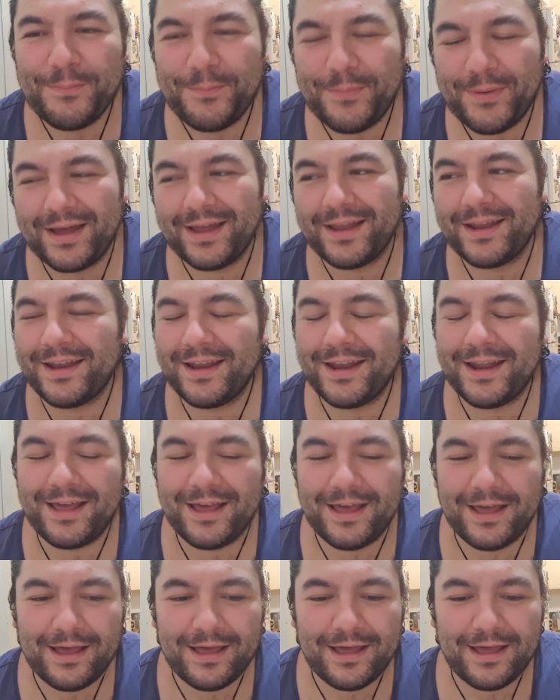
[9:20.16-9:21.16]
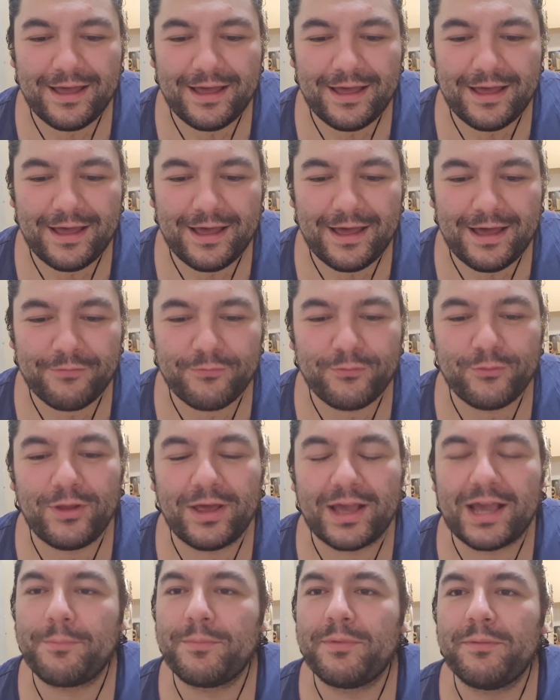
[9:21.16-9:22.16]
I feel
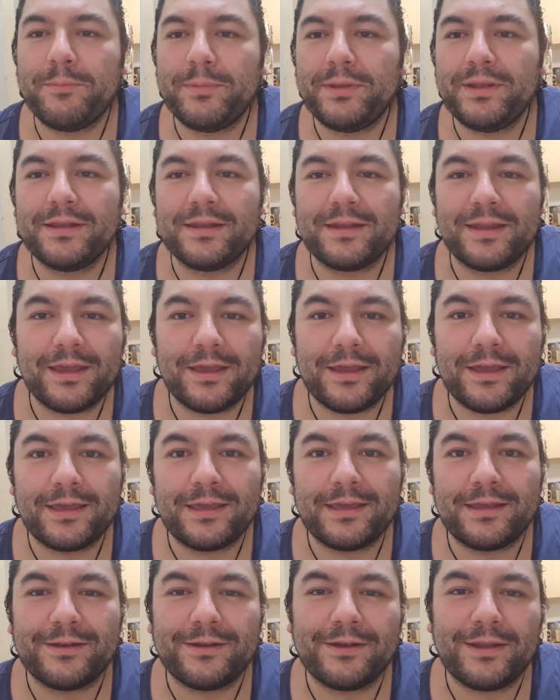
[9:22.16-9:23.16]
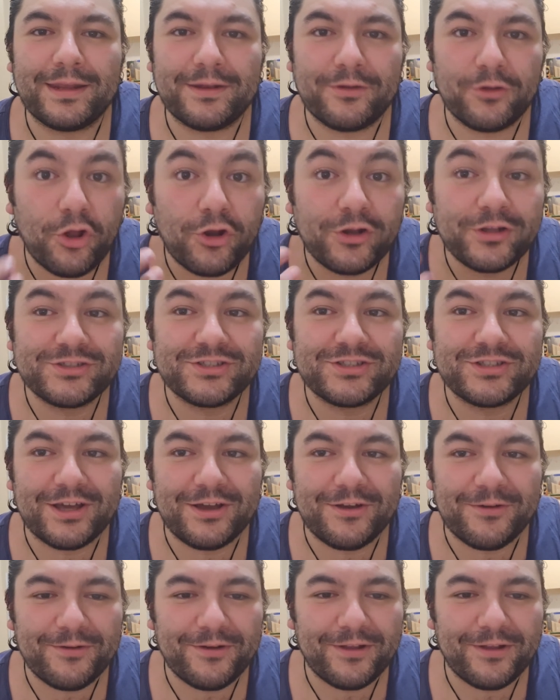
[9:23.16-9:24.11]
like I'm a millionaire in knowledge now.